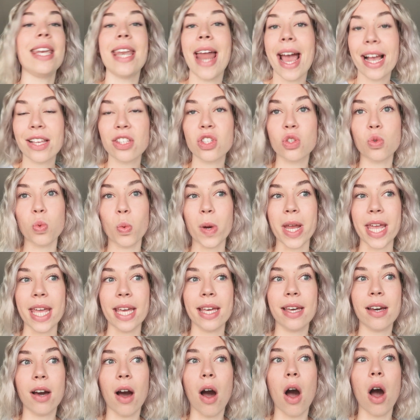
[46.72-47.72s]
Next
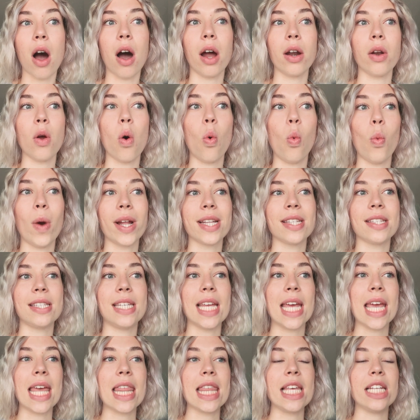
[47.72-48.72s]
week, on
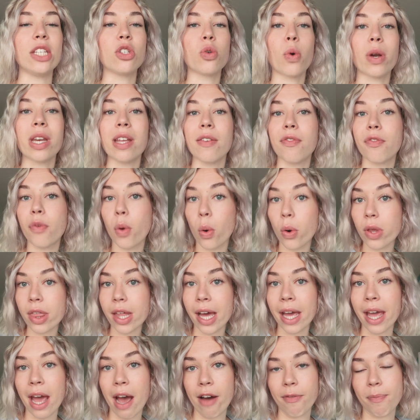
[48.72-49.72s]
Wednesday the 24th,
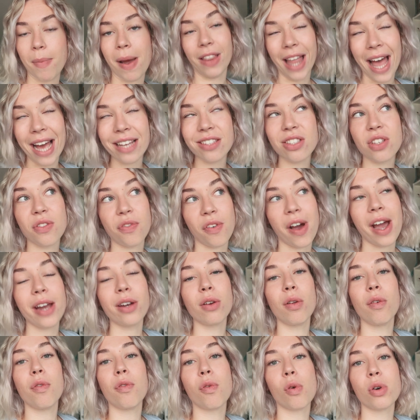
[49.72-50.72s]
I have last
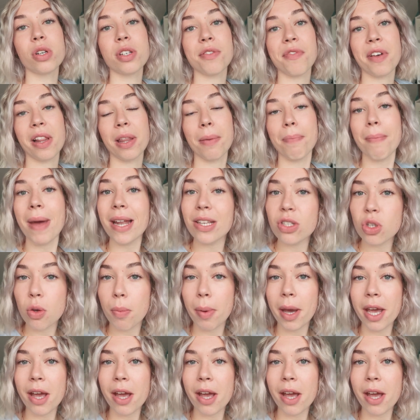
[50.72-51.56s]
final for developmental